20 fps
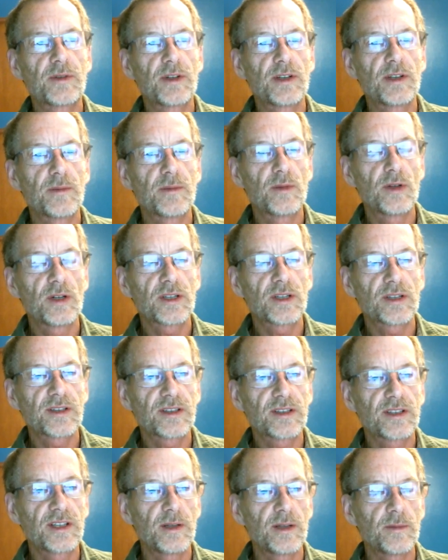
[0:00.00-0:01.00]
the book,
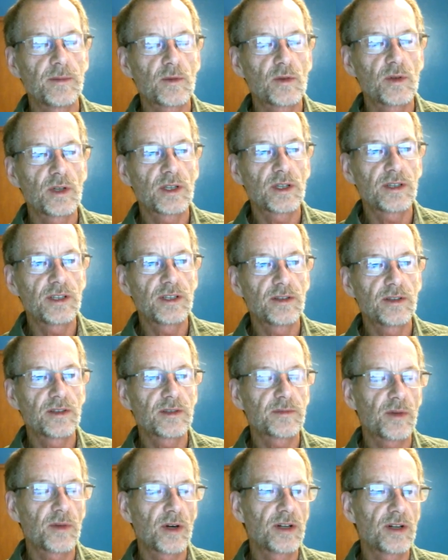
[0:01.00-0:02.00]
skim quickly those
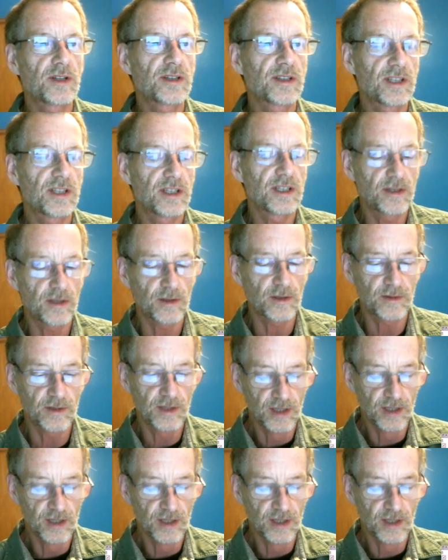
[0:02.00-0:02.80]
parts that don't